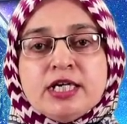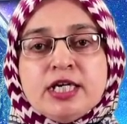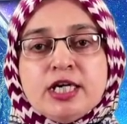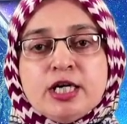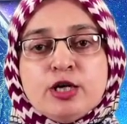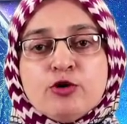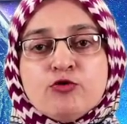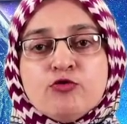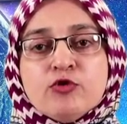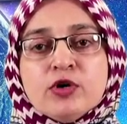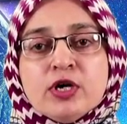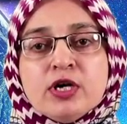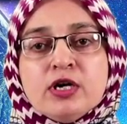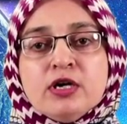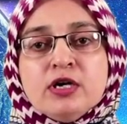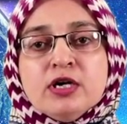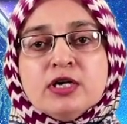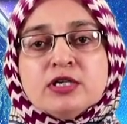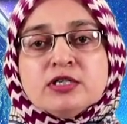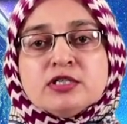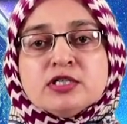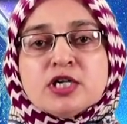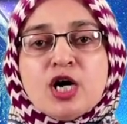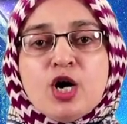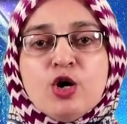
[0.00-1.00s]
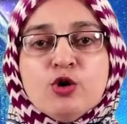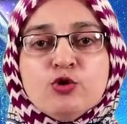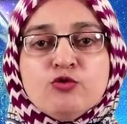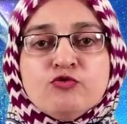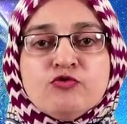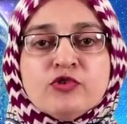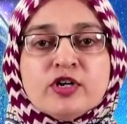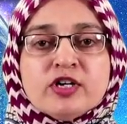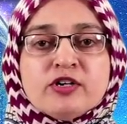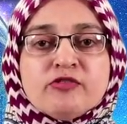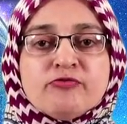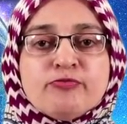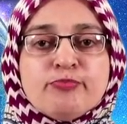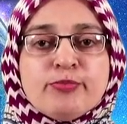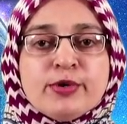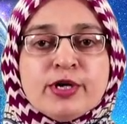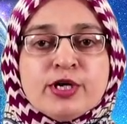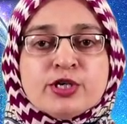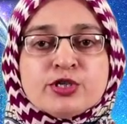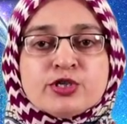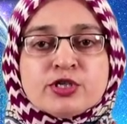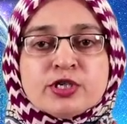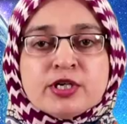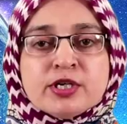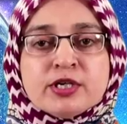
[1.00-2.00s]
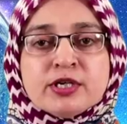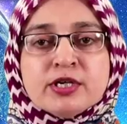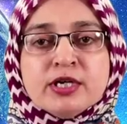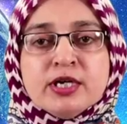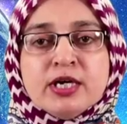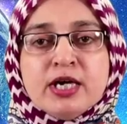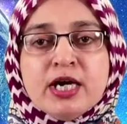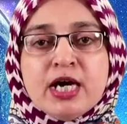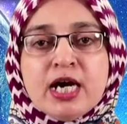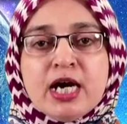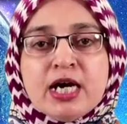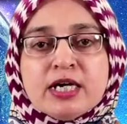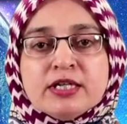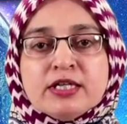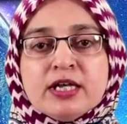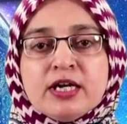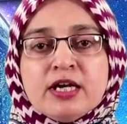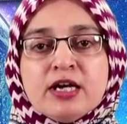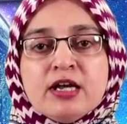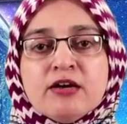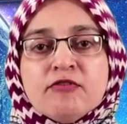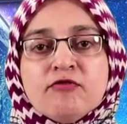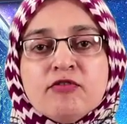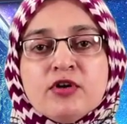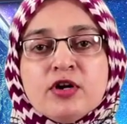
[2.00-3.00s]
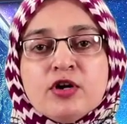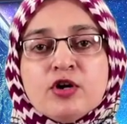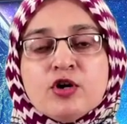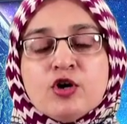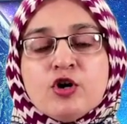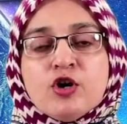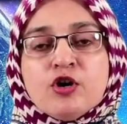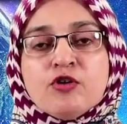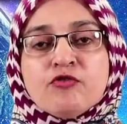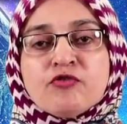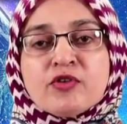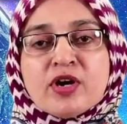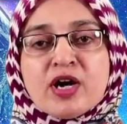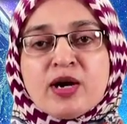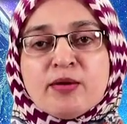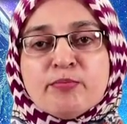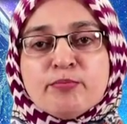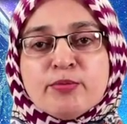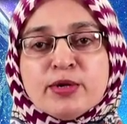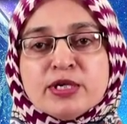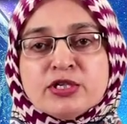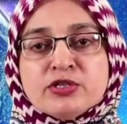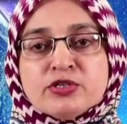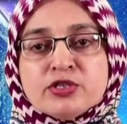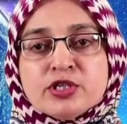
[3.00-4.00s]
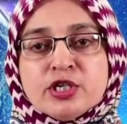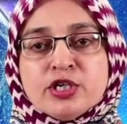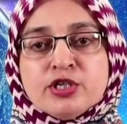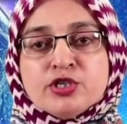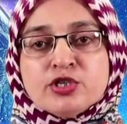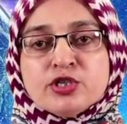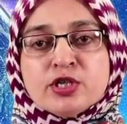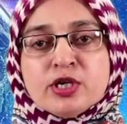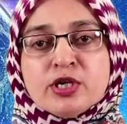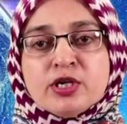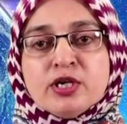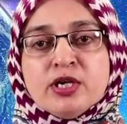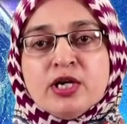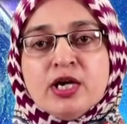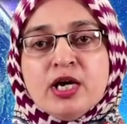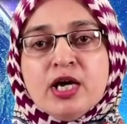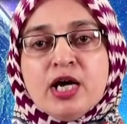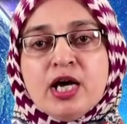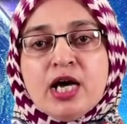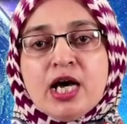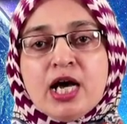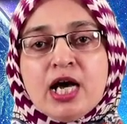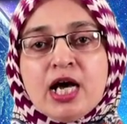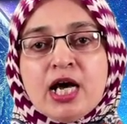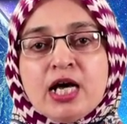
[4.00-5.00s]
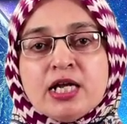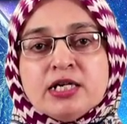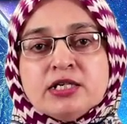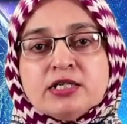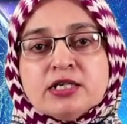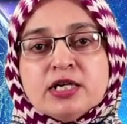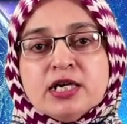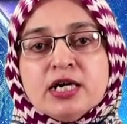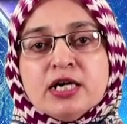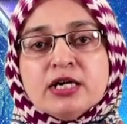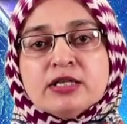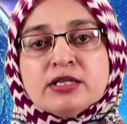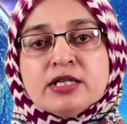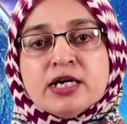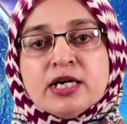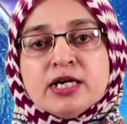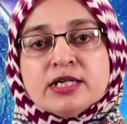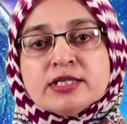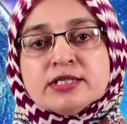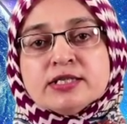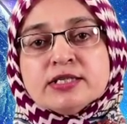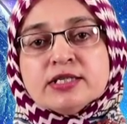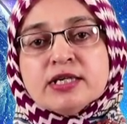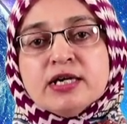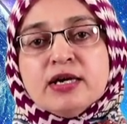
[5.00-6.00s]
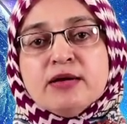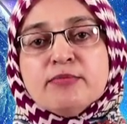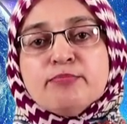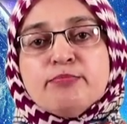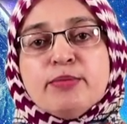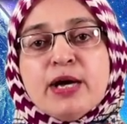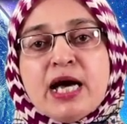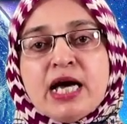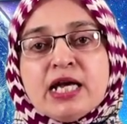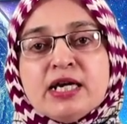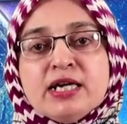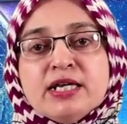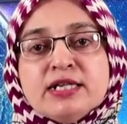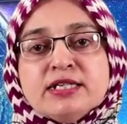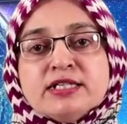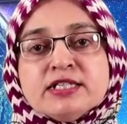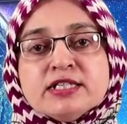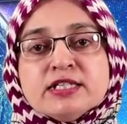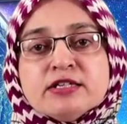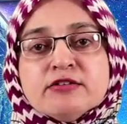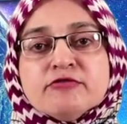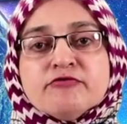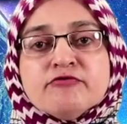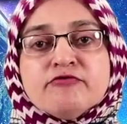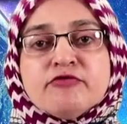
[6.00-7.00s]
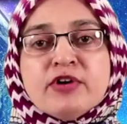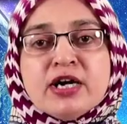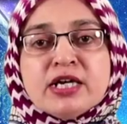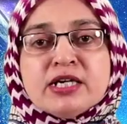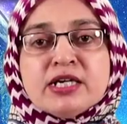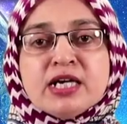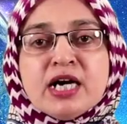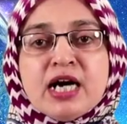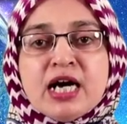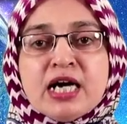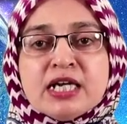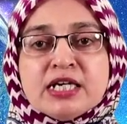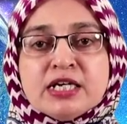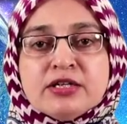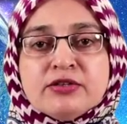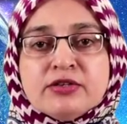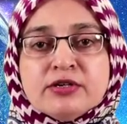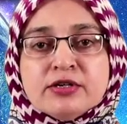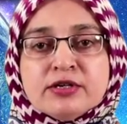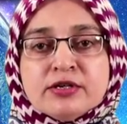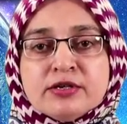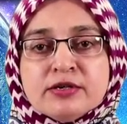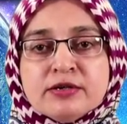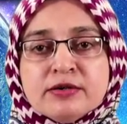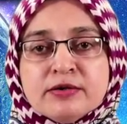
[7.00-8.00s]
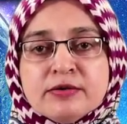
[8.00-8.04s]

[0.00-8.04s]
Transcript: equal downward pressure at the level of compensation and thus balance one another.